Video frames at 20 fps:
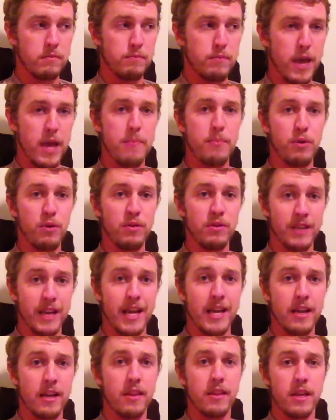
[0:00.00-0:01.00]
paper
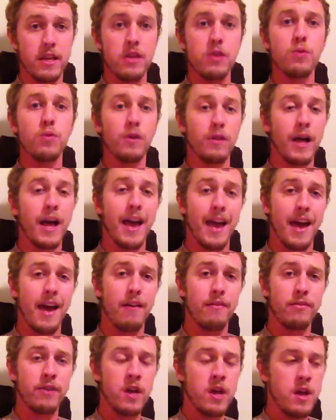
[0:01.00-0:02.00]
data that you will
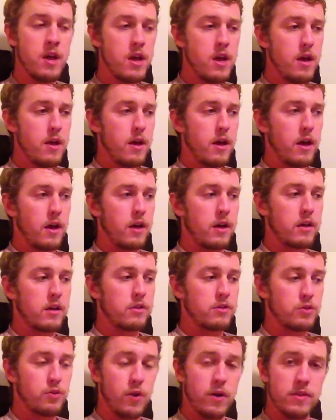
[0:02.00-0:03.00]
have.
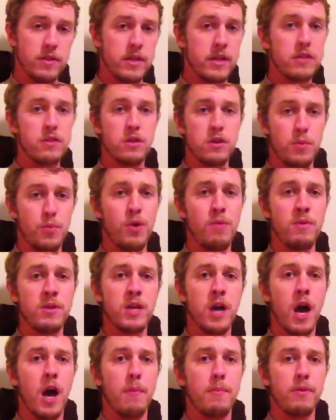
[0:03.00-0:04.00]
Because throughout the desert, you're pretty much
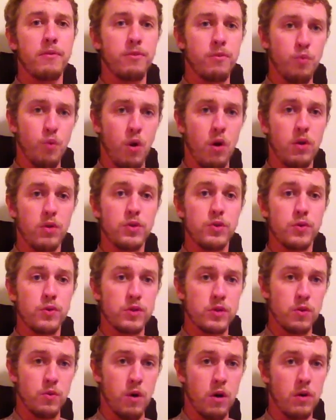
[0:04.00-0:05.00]
hopping from water source
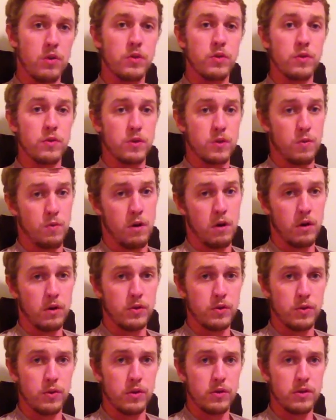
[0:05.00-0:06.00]
to water source to water
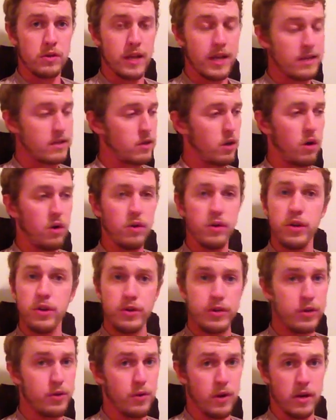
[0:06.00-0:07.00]
source. That's all you're
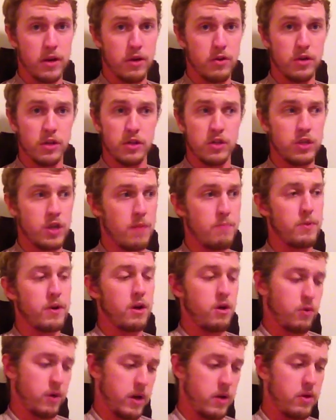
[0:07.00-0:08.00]
doing. You're just jumping,
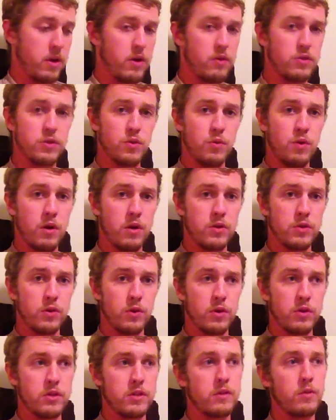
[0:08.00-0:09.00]
okay, here's the water
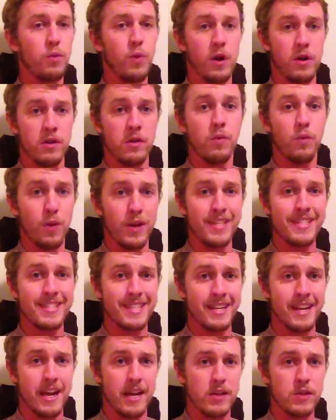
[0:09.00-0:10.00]
source. When's
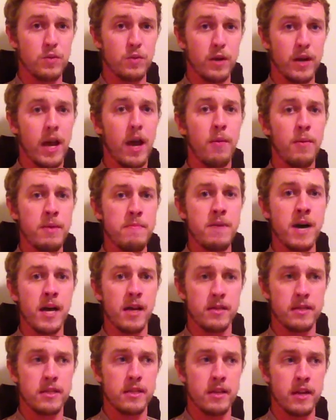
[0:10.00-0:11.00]
the next one? How many
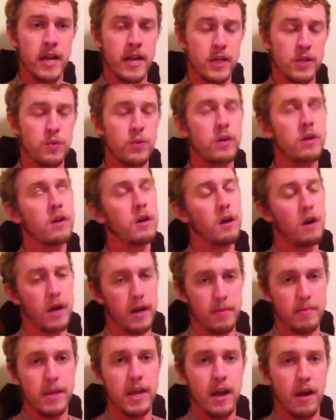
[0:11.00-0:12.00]
miles to the next one? All right,
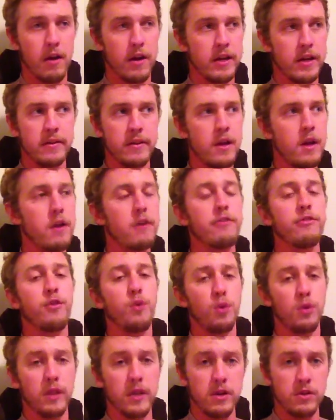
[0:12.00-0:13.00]
I'm carrying
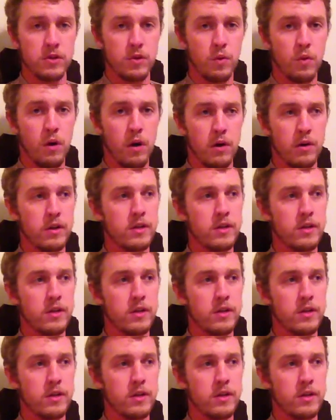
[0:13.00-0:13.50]
4 liters of water